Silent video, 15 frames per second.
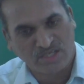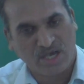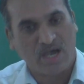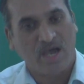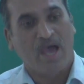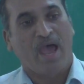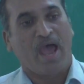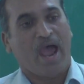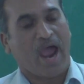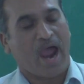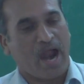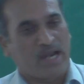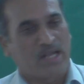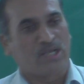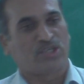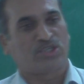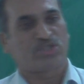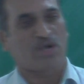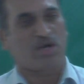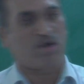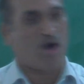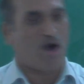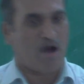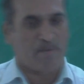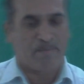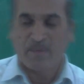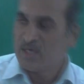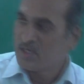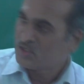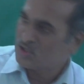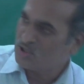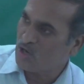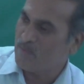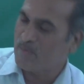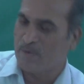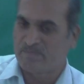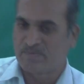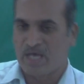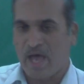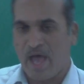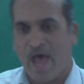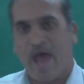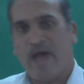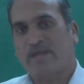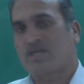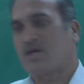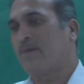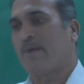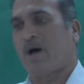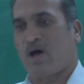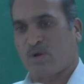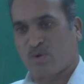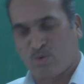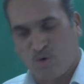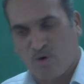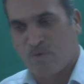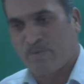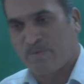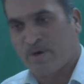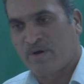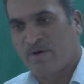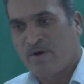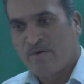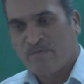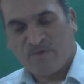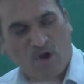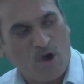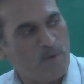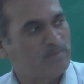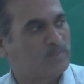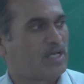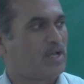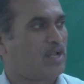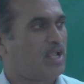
a addition of some of the atom or group from the